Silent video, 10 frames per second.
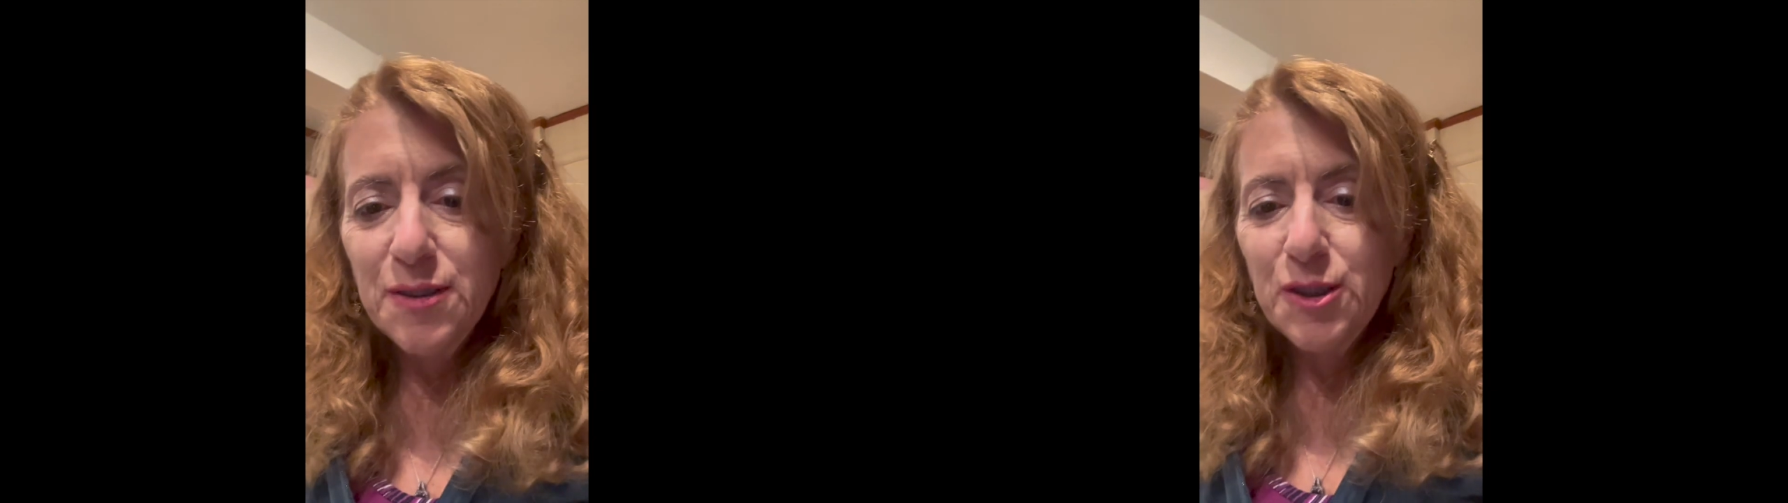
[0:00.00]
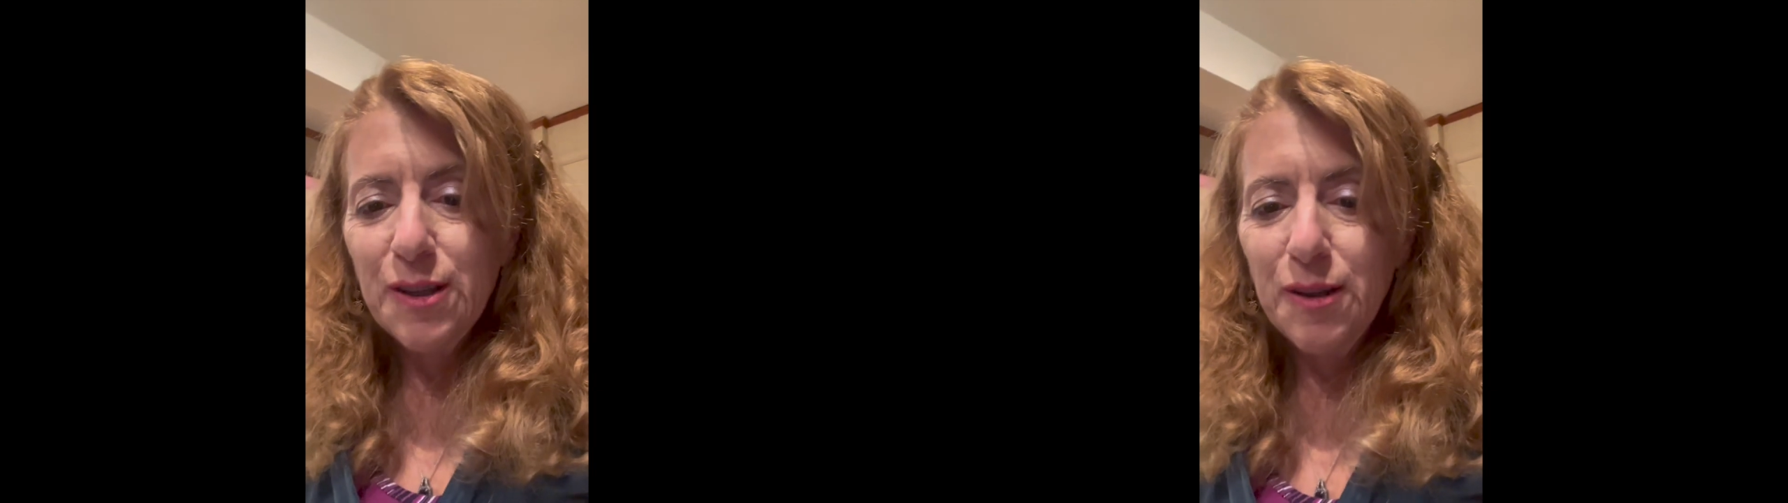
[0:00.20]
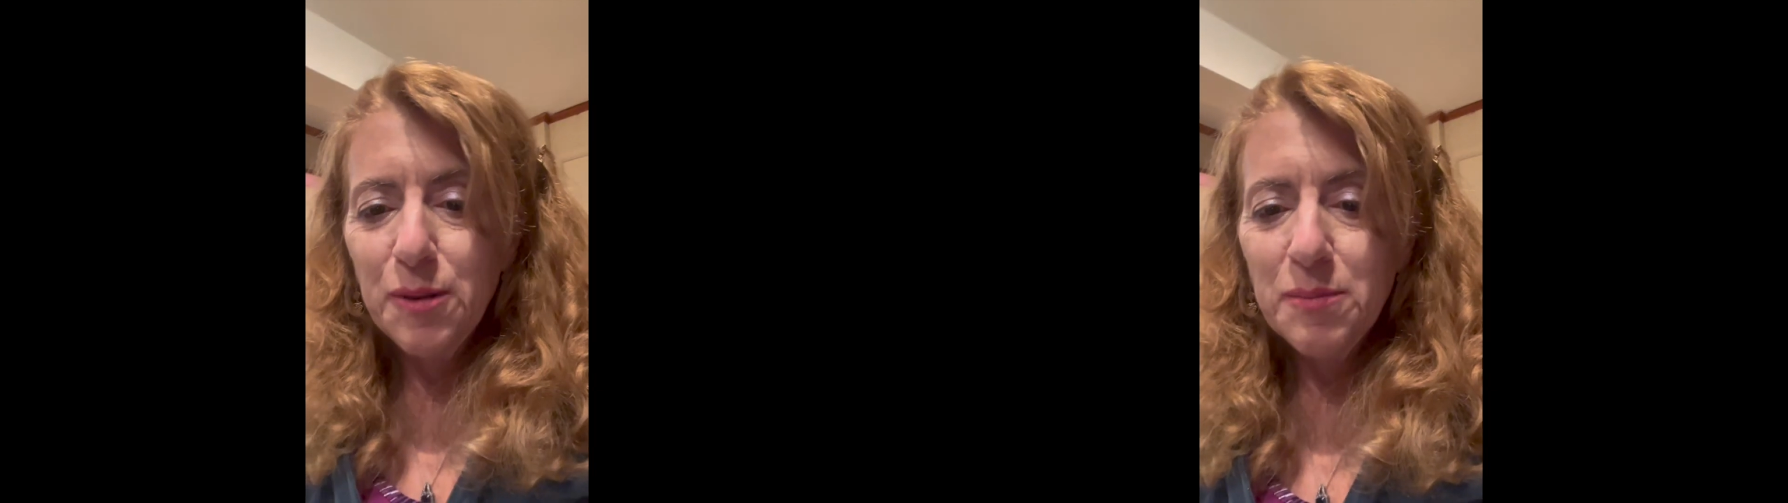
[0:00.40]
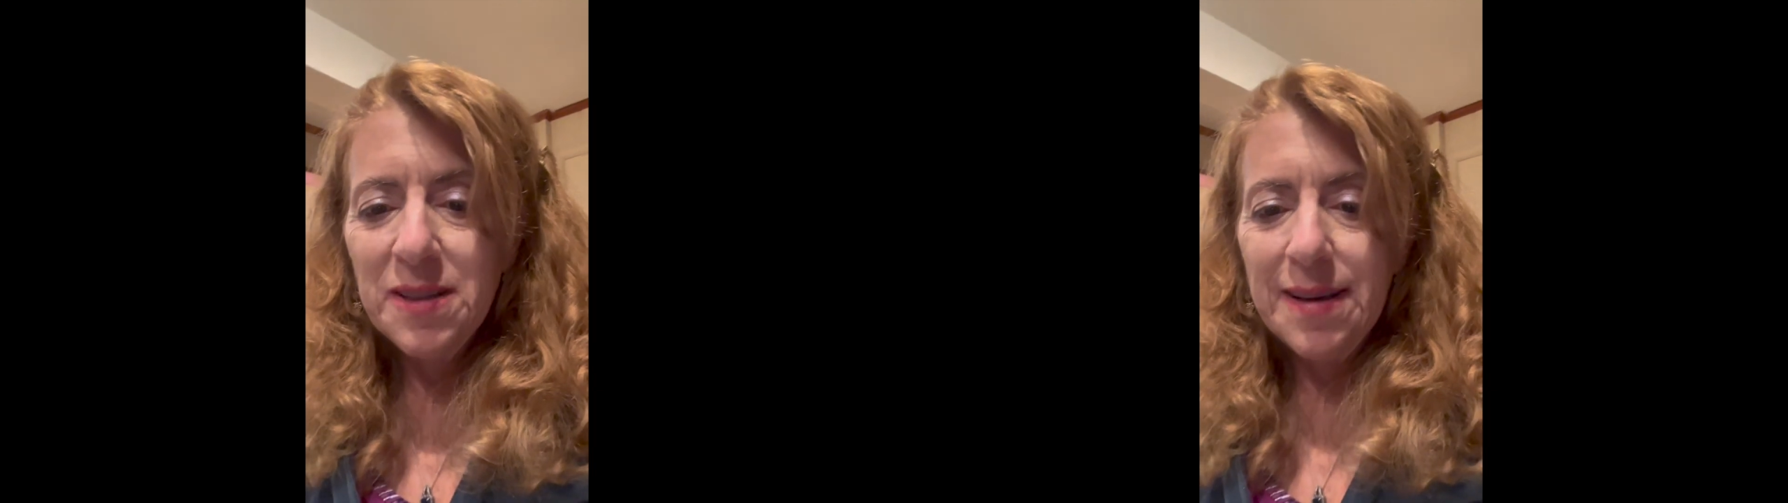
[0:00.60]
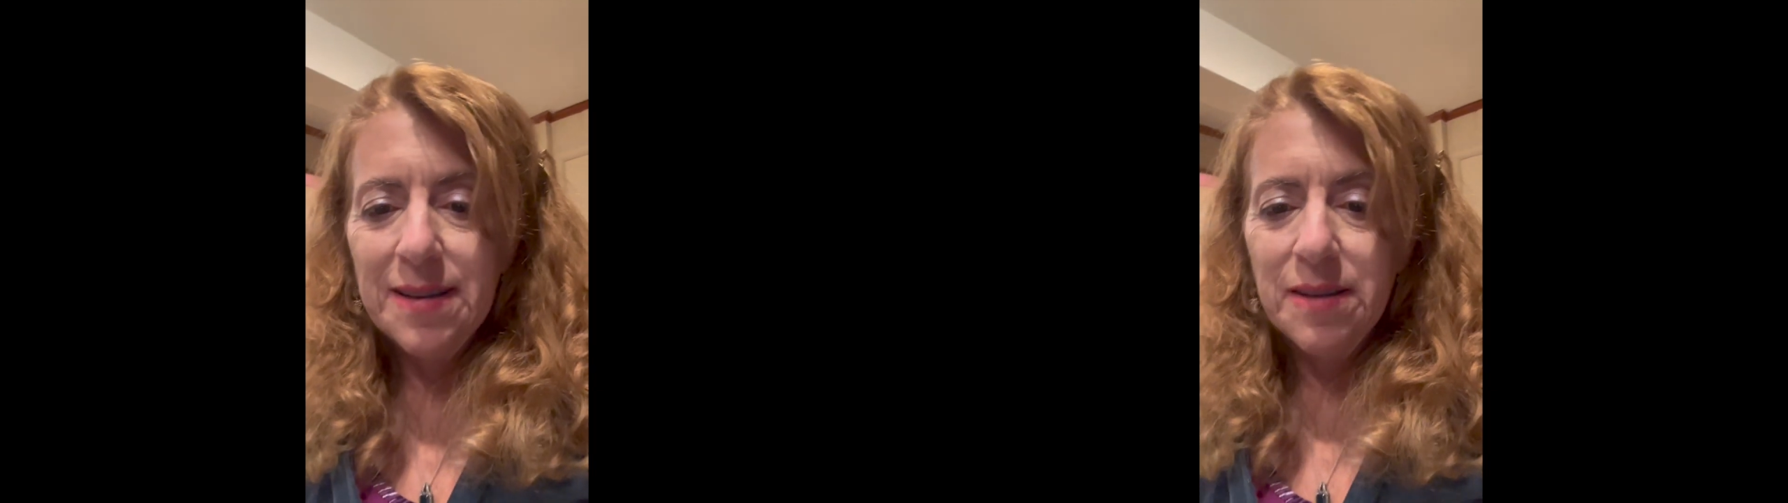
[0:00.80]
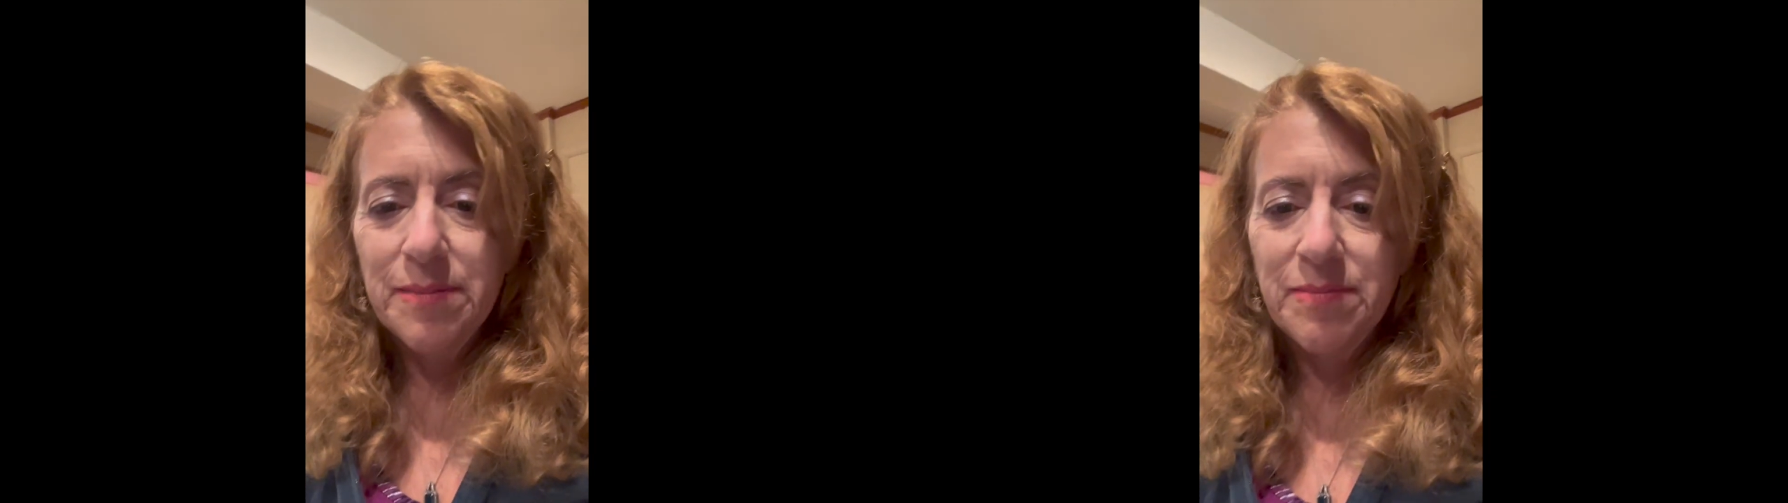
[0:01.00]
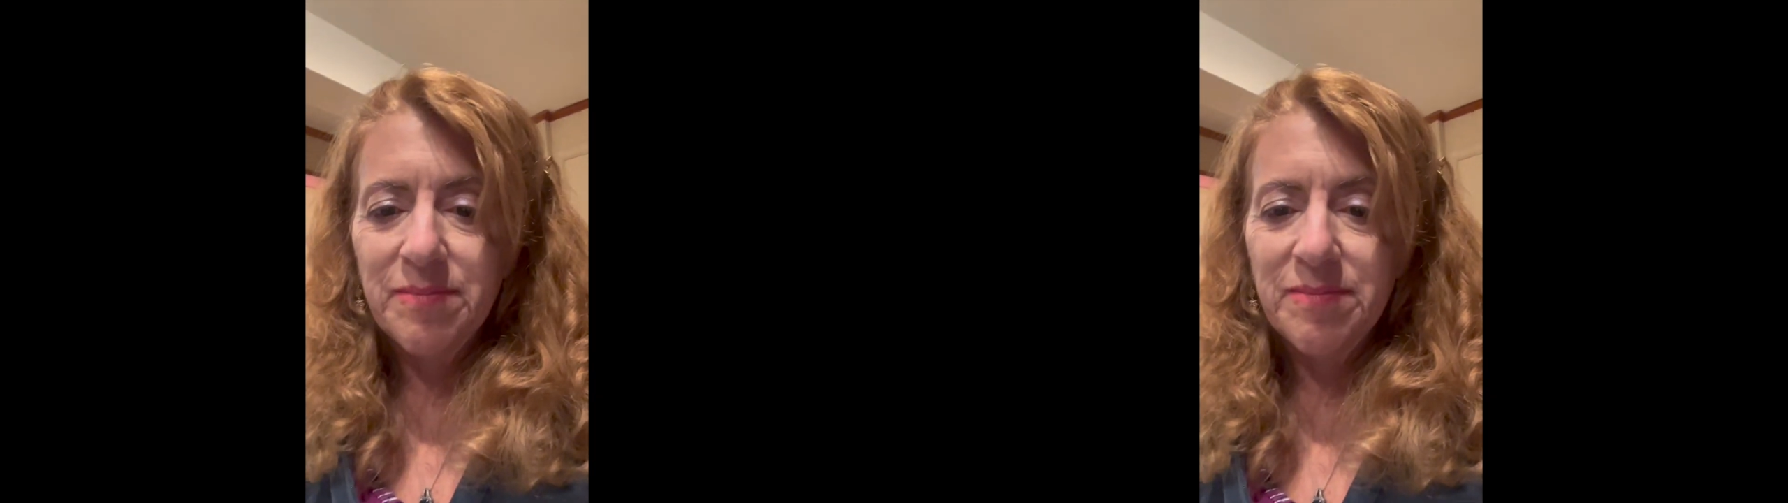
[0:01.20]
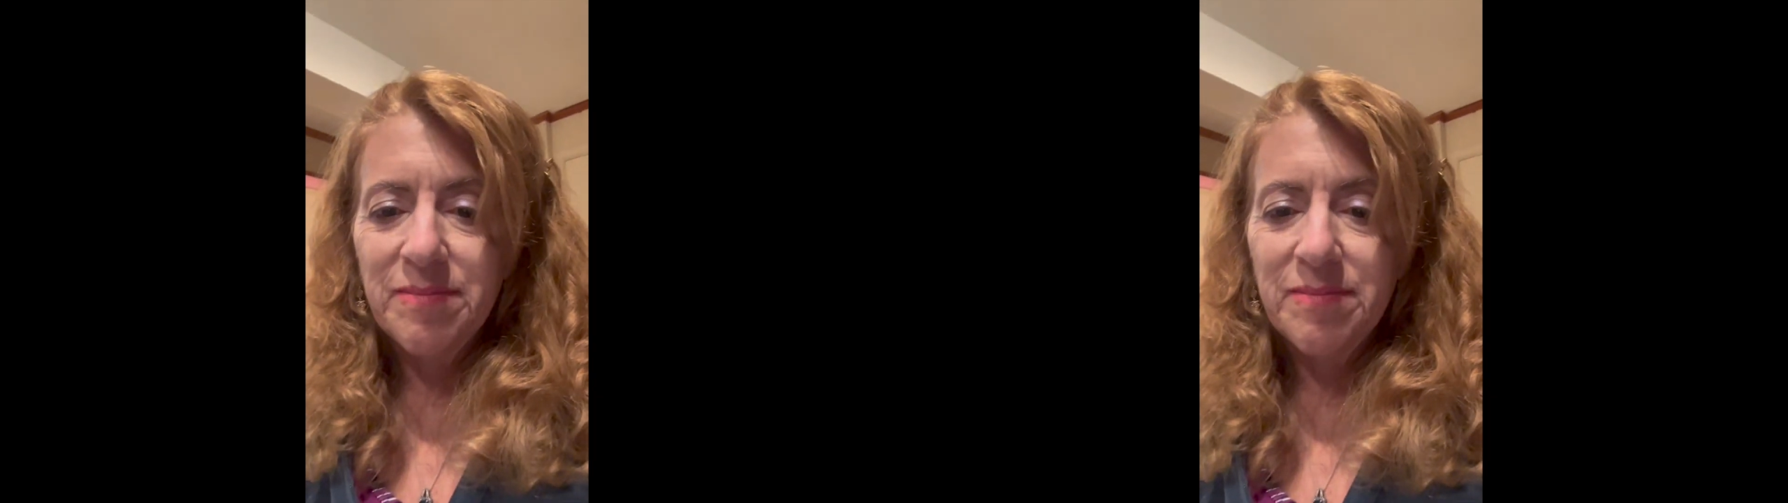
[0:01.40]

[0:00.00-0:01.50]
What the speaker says: Shalom Aleichem.